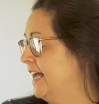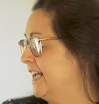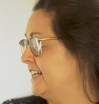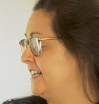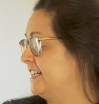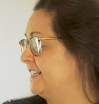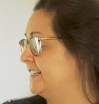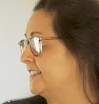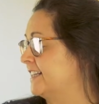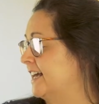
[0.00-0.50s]

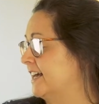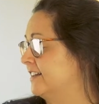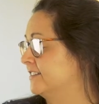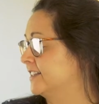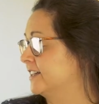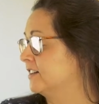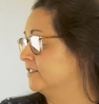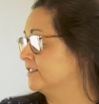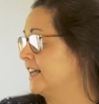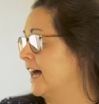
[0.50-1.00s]
He says
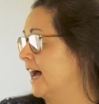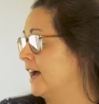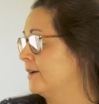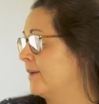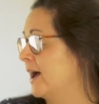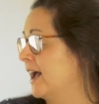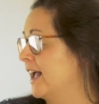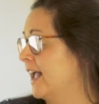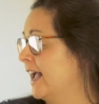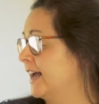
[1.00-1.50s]
he'll tie
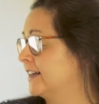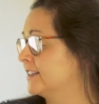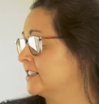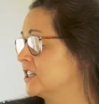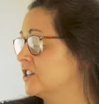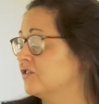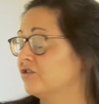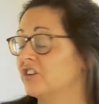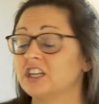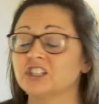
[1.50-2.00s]
my hands
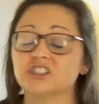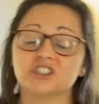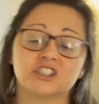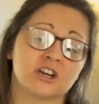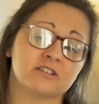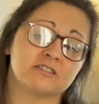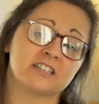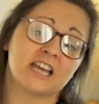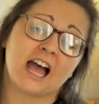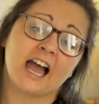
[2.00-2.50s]
and feet
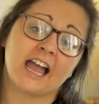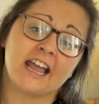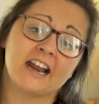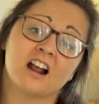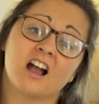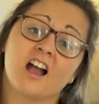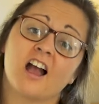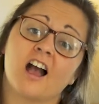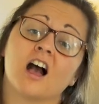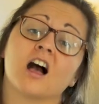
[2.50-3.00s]
so
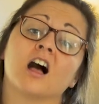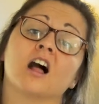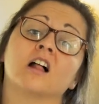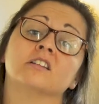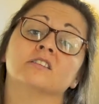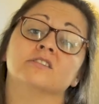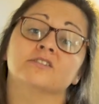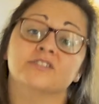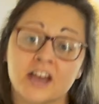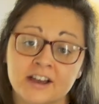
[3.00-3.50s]
tight,
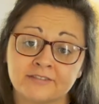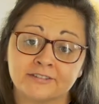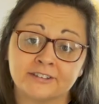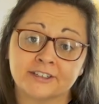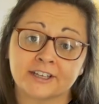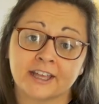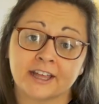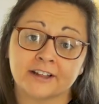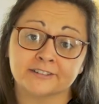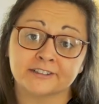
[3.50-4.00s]
I'll
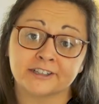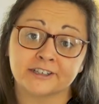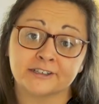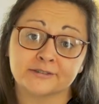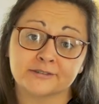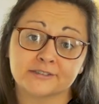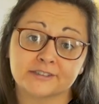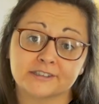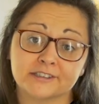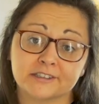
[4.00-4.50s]
never get
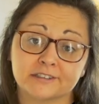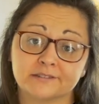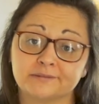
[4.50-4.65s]
loose.